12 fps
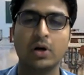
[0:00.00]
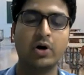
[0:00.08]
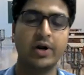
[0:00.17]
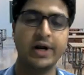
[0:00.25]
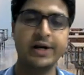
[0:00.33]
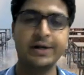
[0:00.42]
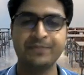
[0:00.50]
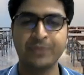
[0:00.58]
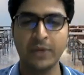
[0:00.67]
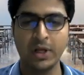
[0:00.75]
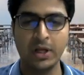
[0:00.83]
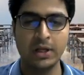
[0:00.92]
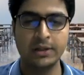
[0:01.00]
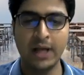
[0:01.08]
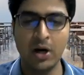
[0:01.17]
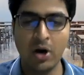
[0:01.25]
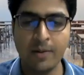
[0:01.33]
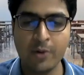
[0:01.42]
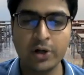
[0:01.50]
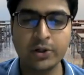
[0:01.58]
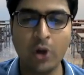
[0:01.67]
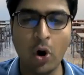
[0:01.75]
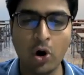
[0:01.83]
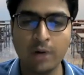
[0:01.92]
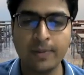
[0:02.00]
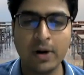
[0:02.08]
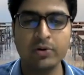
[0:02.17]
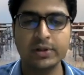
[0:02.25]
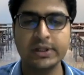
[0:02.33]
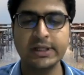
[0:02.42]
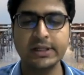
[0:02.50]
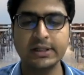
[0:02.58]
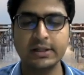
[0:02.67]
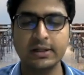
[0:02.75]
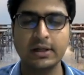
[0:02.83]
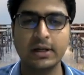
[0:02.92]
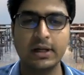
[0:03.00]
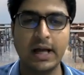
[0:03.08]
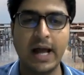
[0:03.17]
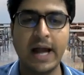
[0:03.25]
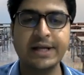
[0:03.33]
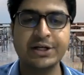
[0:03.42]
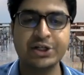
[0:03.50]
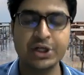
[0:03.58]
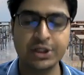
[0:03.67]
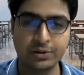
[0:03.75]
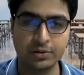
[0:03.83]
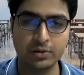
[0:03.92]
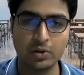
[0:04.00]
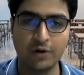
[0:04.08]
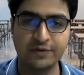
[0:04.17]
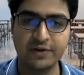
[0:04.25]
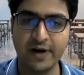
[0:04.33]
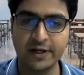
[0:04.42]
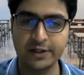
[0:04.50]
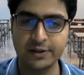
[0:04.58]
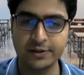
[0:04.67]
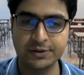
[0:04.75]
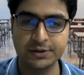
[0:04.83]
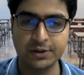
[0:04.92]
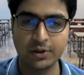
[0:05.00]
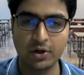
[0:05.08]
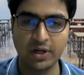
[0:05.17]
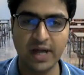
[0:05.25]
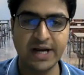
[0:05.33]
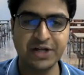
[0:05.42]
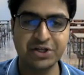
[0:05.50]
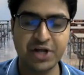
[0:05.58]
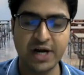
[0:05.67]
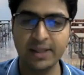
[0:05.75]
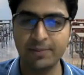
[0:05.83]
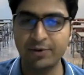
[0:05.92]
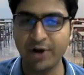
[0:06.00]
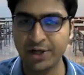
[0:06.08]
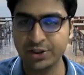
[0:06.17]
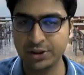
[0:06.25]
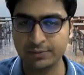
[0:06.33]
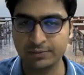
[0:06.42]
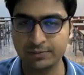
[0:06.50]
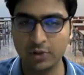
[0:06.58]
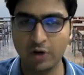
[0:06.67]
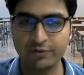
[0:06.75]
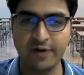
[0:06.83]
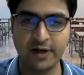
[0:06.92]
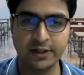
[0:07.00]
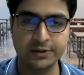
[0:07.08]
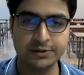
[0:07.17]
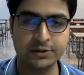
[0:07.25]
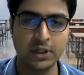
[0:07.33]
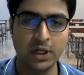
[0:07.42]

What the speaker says: All right, now I'm going to talk about the addition of the vectors. Okay, addition and subtraction of the vectors.